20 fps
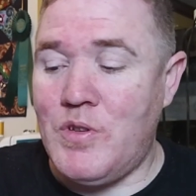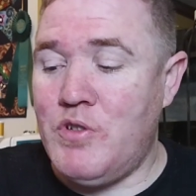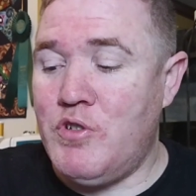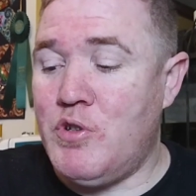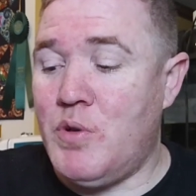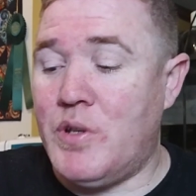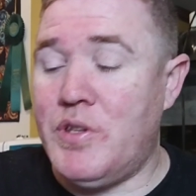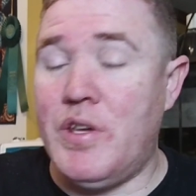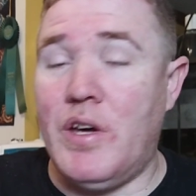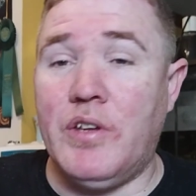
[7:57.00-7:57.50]

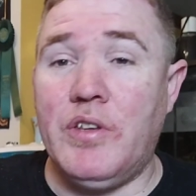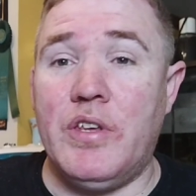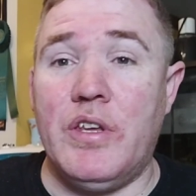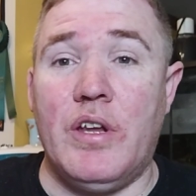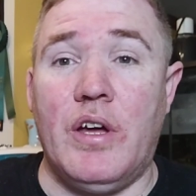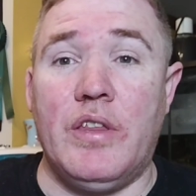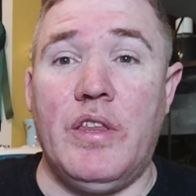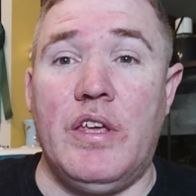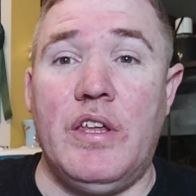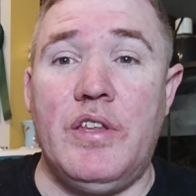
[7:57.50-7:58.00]
So I ducked in.
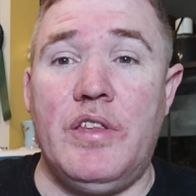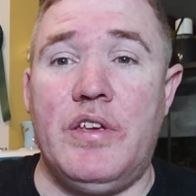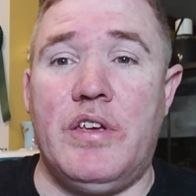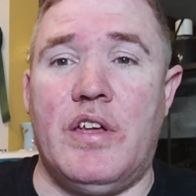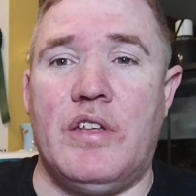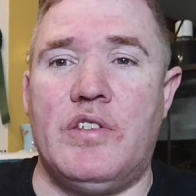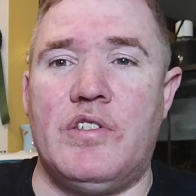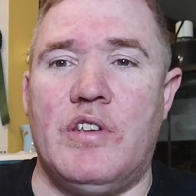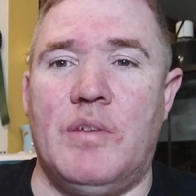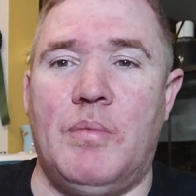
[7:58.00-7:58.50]
I needed to
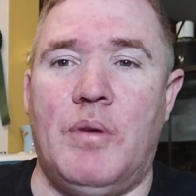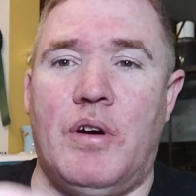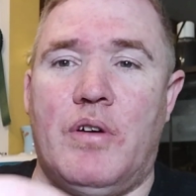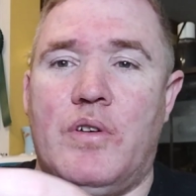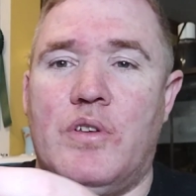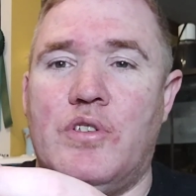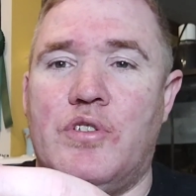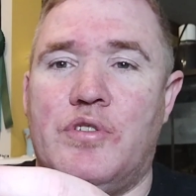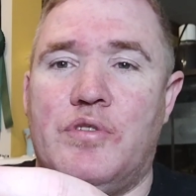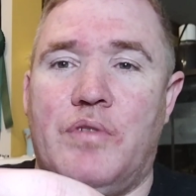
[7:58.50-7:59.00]
get some
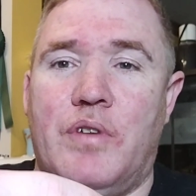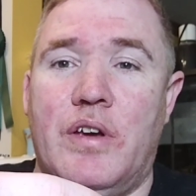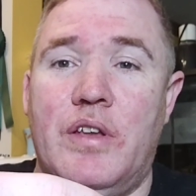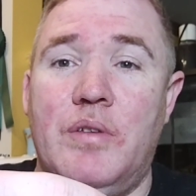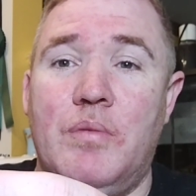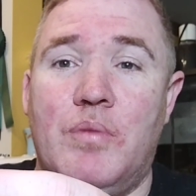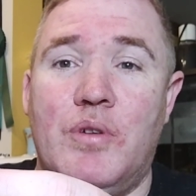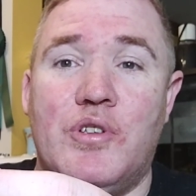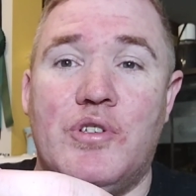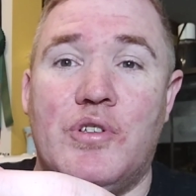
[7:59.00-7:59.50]
orange
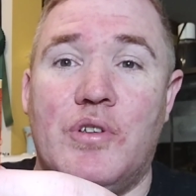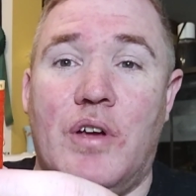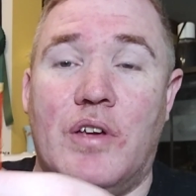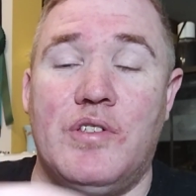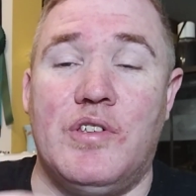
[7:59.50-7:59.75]
thread, which I